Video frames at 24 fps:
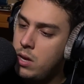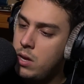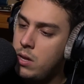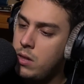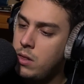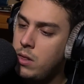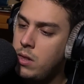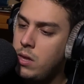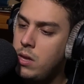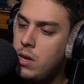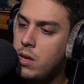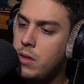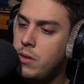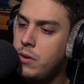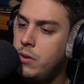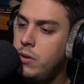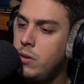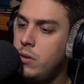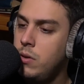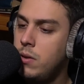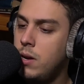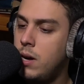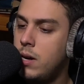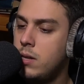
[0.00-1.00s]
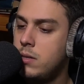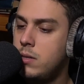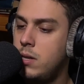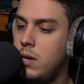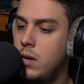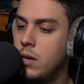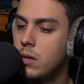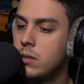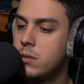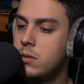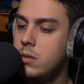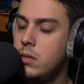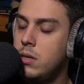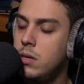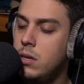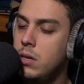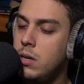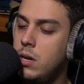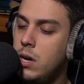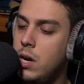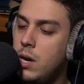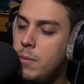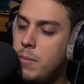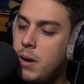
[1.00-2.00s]
the other dude I texted
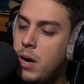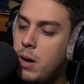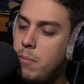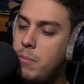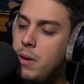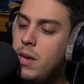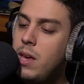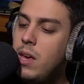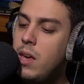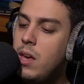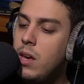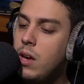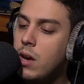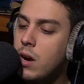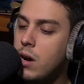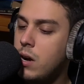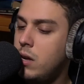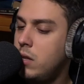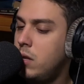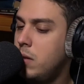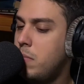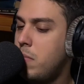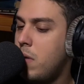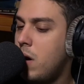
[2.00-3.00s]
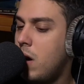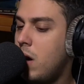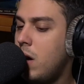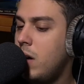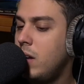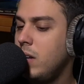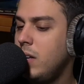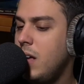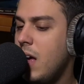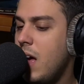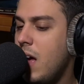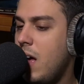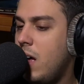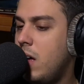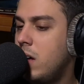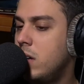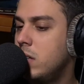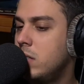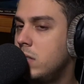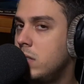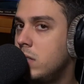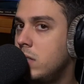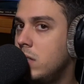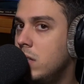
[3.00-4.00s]
about being on the podcast